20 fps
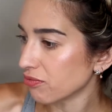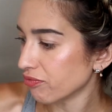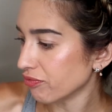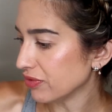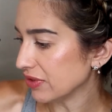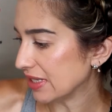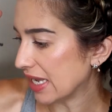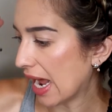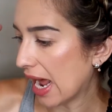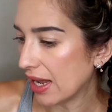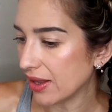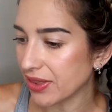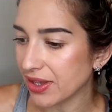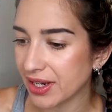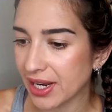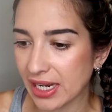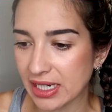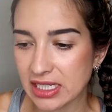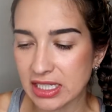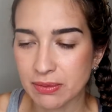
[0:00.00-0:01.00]
sad the
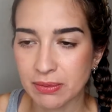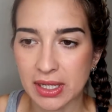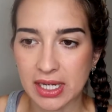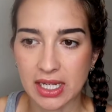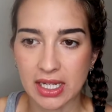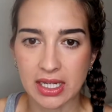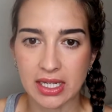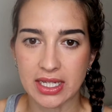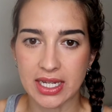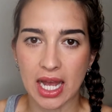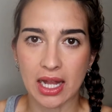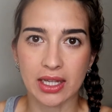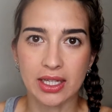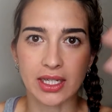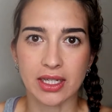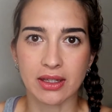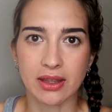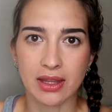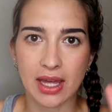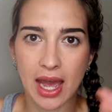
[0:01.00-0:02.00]
next minute,
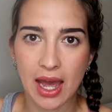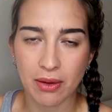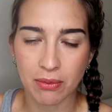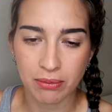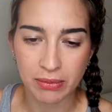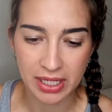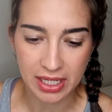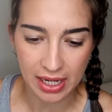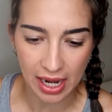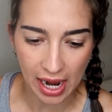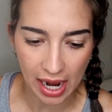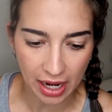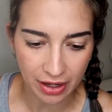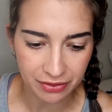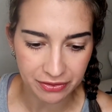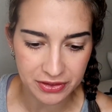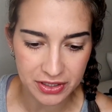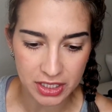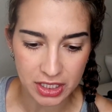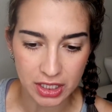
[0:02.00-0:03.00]
yelling that minute
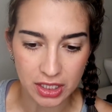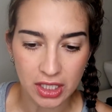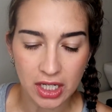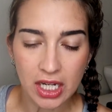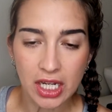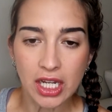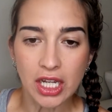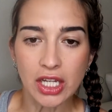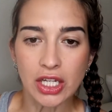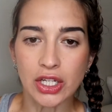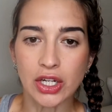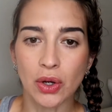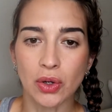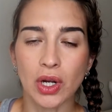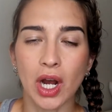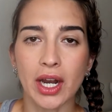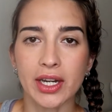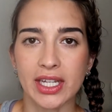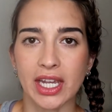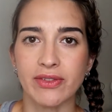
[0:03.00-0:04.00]
after.
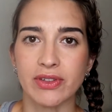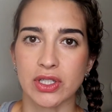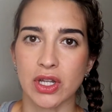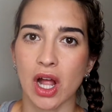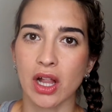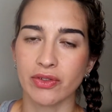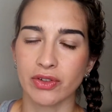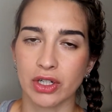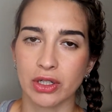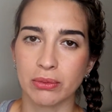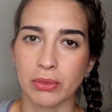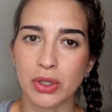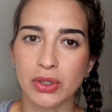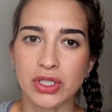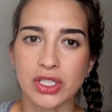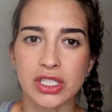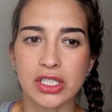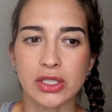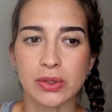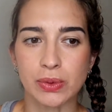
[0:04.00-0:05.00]
God gave us all of our
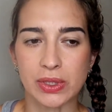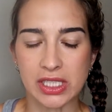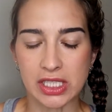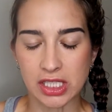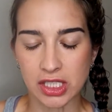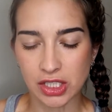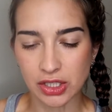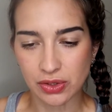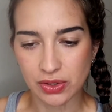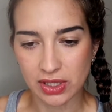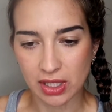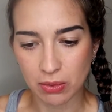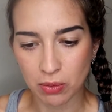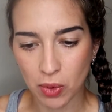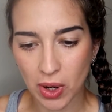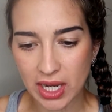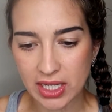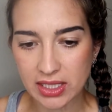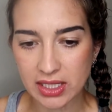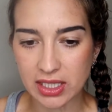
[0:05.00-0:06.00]
emotions. We need to use them
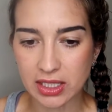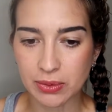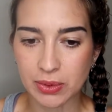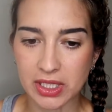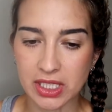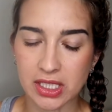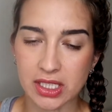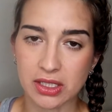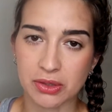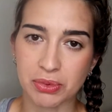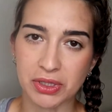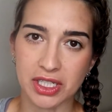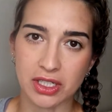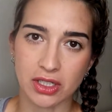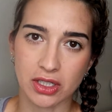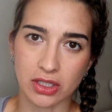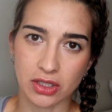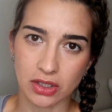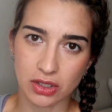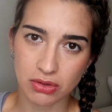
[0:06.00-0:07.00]
wisely. We need to be in
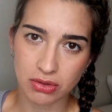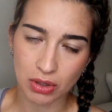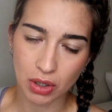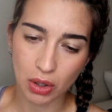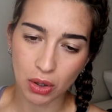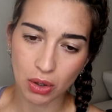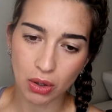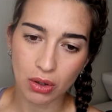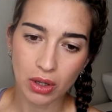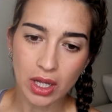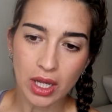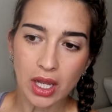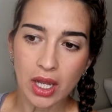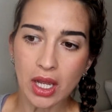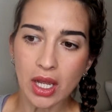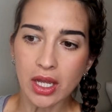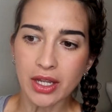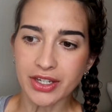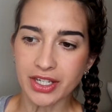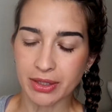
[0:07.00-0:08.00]
control
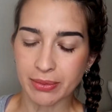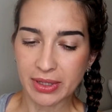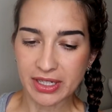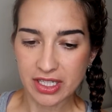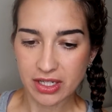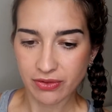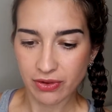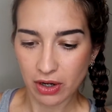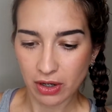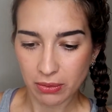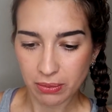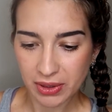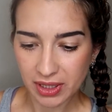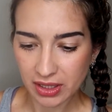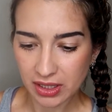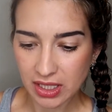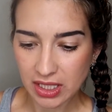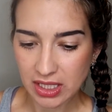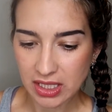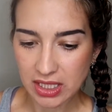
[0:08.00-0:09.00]
to the best of our
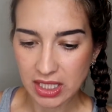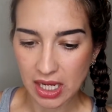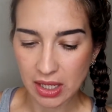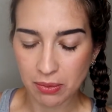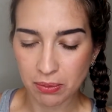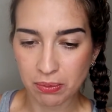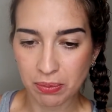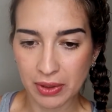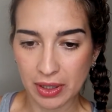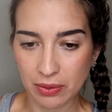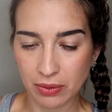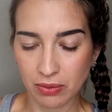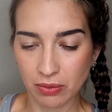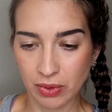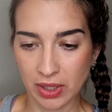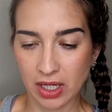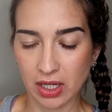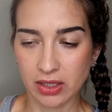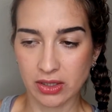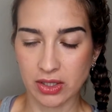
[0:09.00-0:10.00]
abilities, but
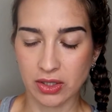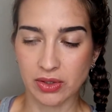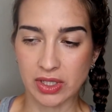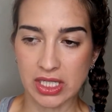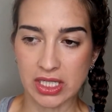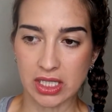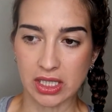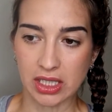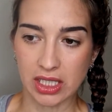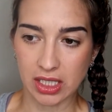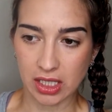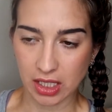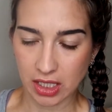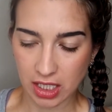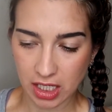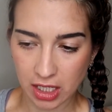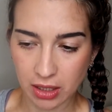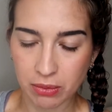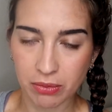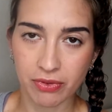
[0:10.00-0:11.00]
we also need to lean on
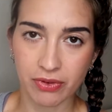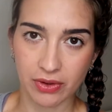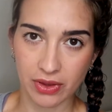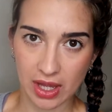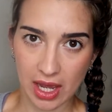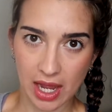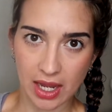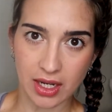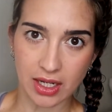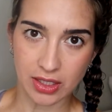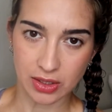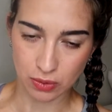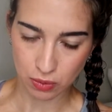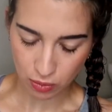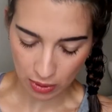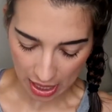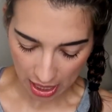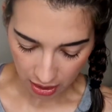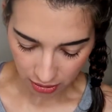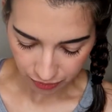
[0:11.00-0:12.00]
Him for that as
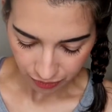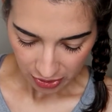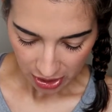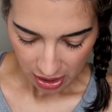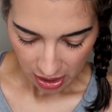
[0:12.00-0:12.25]
well.